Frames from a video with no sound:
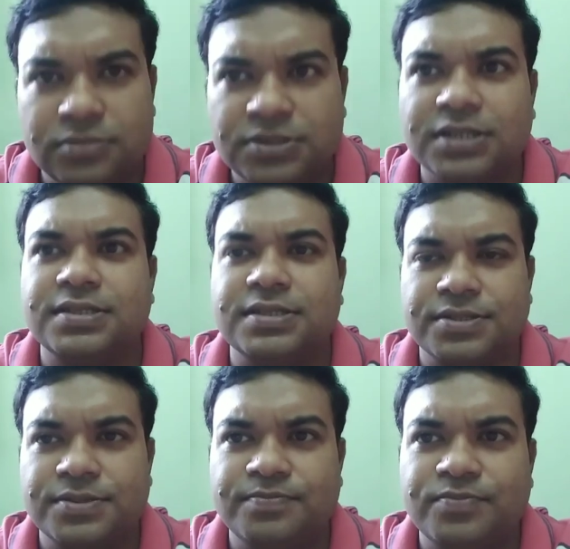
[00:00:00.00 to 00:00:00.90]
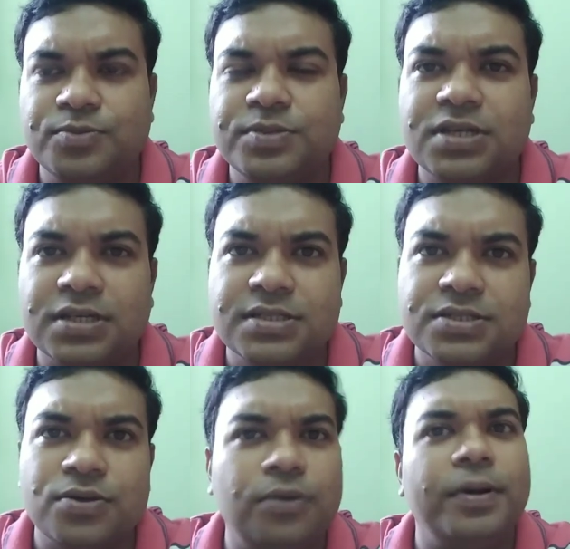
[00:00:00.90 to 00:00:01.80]
success, tumi
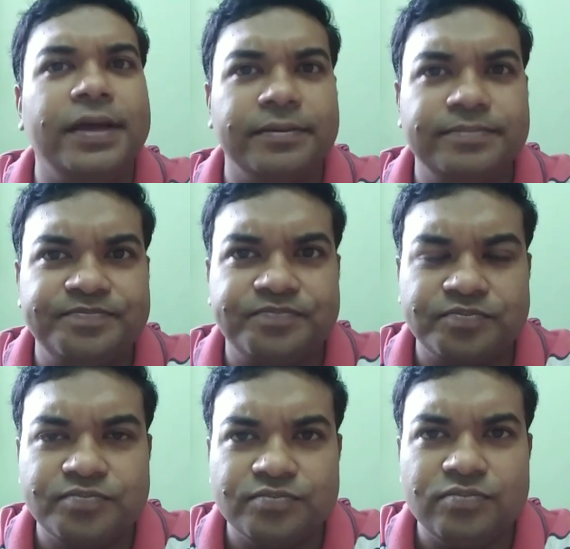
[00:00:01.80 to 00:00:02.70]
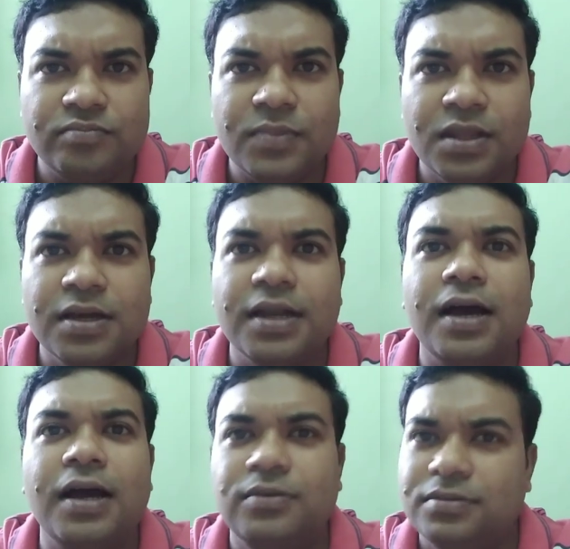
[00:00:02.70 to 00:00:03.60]
success hobai. And
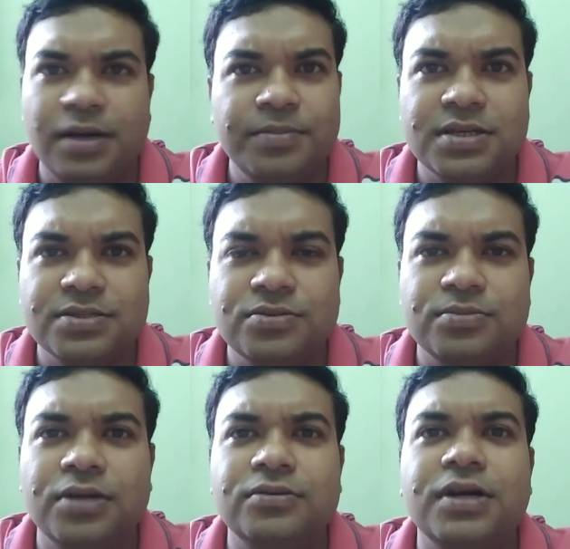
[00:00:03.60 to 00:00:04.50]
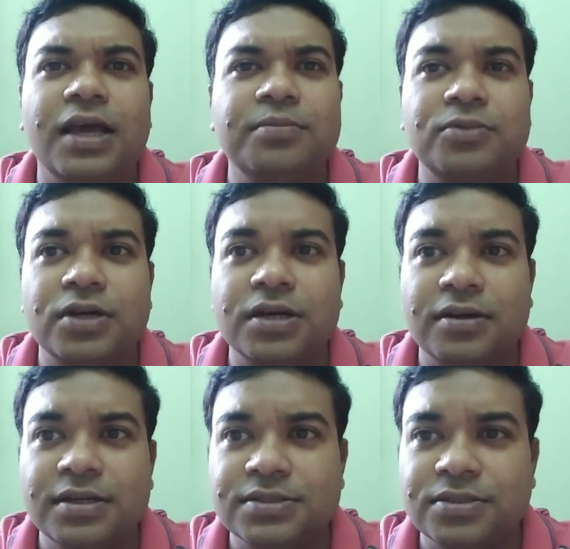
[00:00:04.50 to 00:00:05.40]
ami aso tumalokok help korar
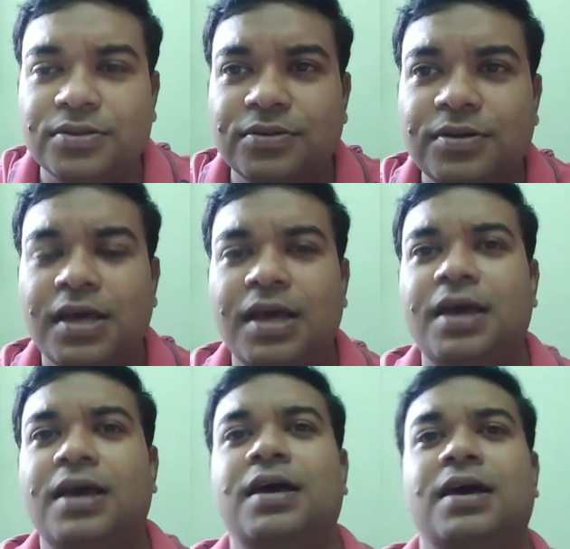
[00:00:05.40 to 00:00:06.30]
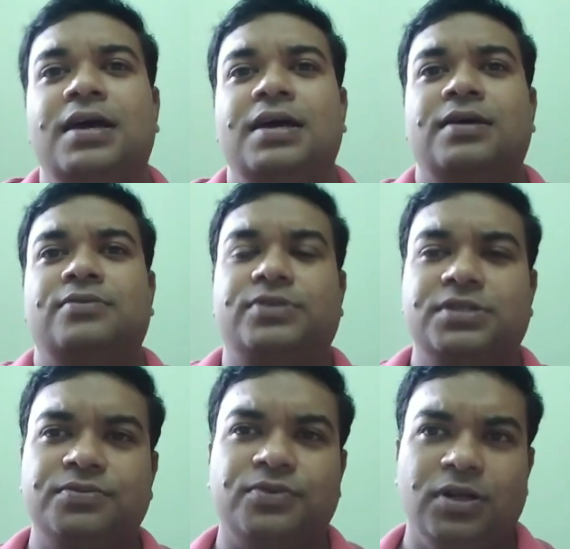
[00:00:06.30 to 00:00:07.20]
karone. So
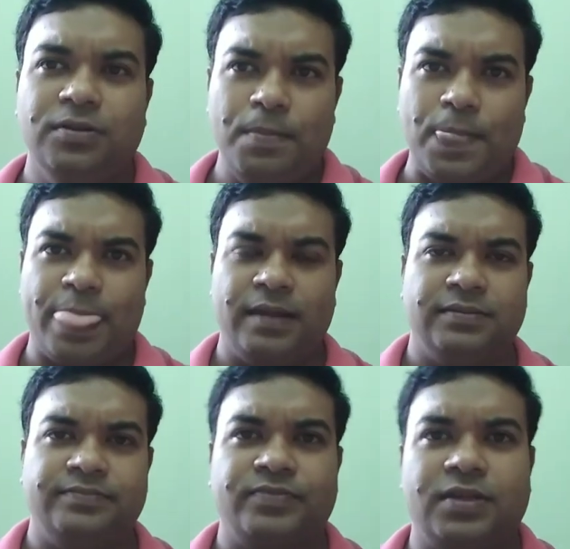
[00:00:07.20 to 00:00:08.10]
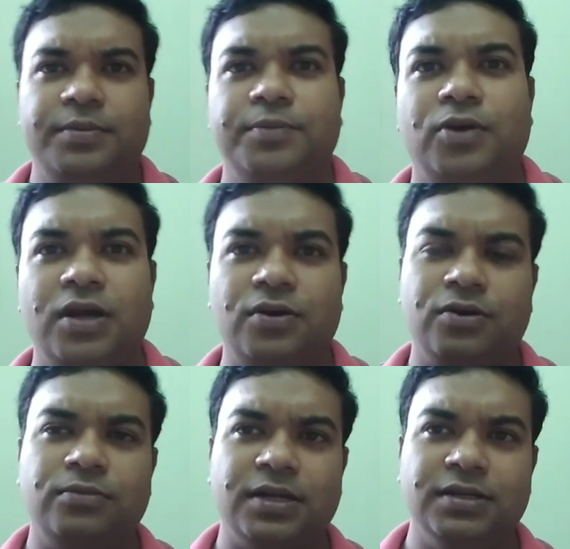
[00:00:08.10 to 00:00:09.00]
first of all, ami bola
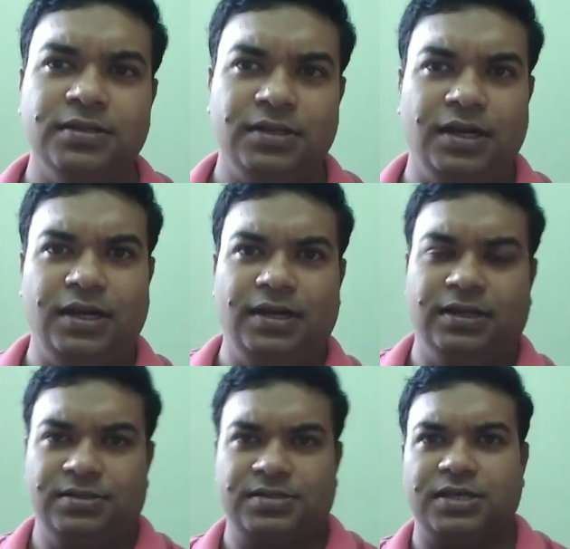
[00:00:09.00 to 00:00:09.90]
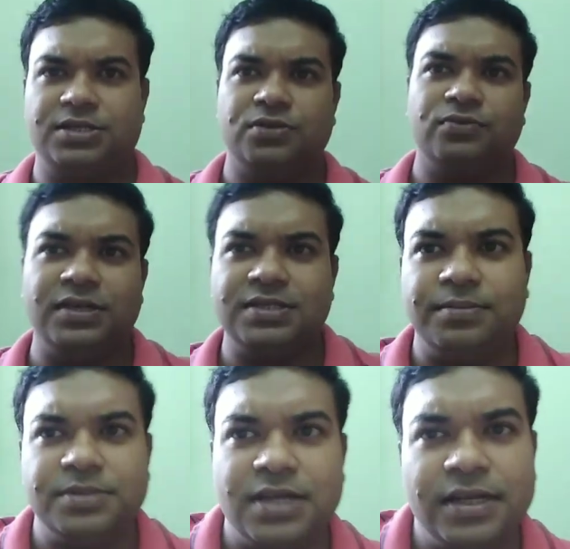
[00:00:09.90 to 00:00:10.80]
okoman section wise
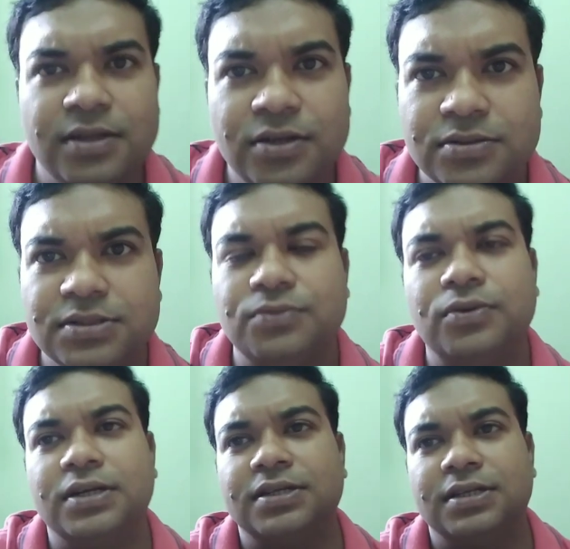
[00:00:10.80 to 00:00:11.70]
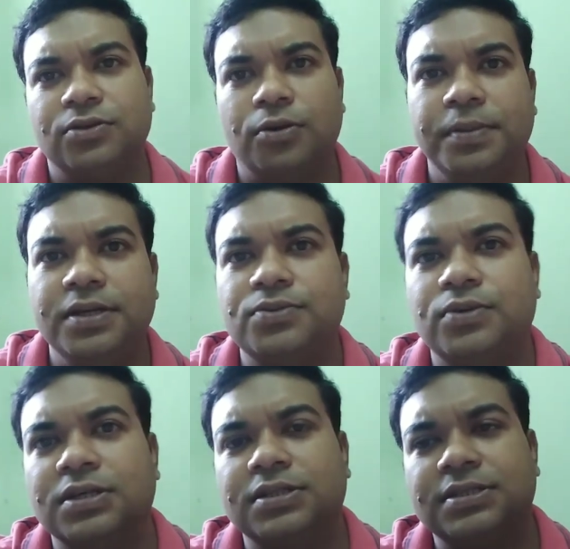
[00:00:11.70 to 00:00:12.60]
ami janilo je what are the topics,
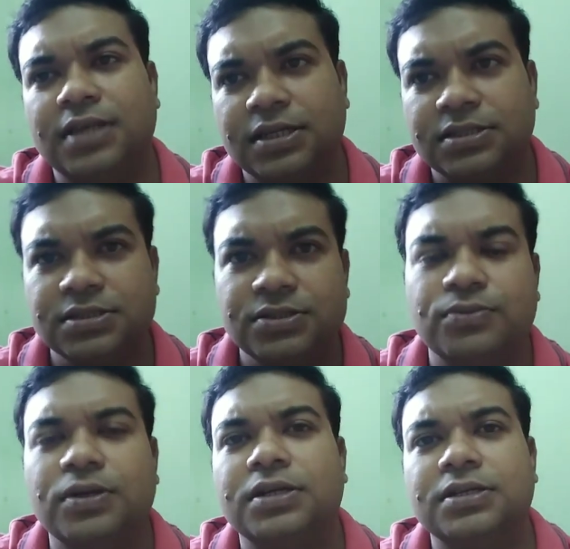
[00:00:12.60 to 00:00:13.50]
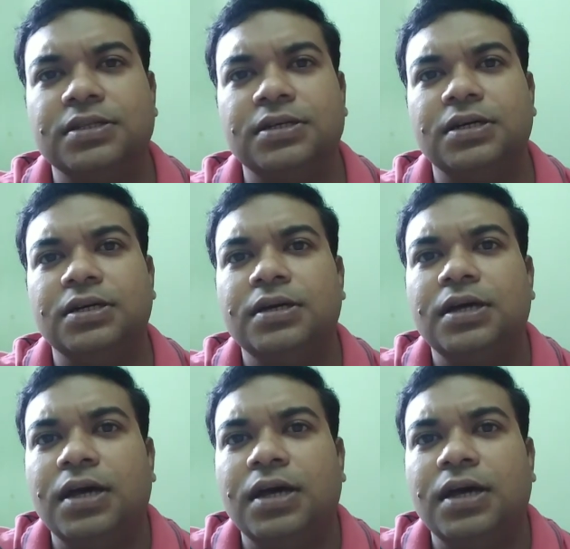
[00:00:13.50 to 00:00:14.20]
what are the sections, what are the